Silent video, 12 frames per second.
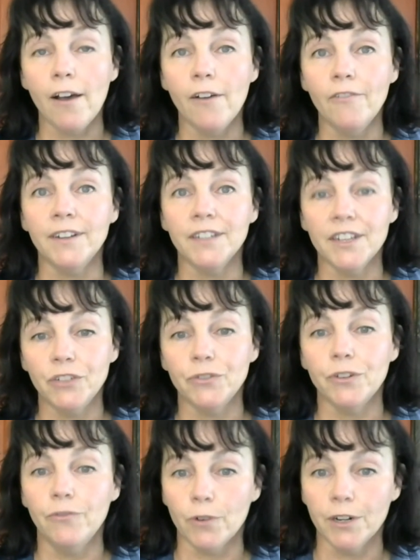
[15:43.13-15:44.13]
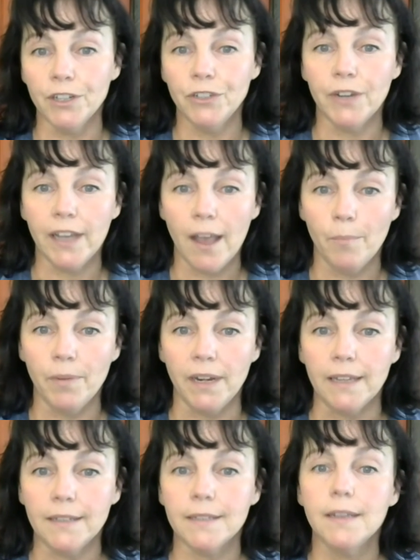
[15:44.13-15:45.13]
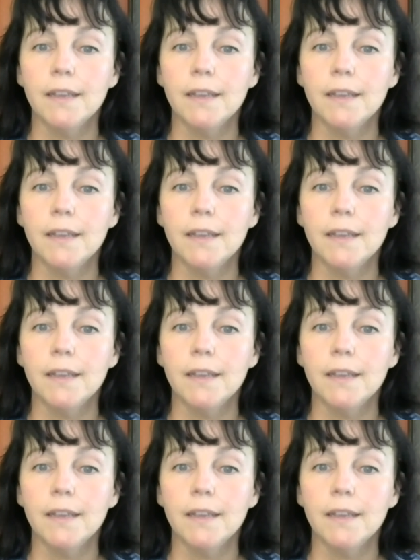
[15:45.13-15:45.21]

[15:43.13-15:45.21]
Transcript: of industrial forestry companies.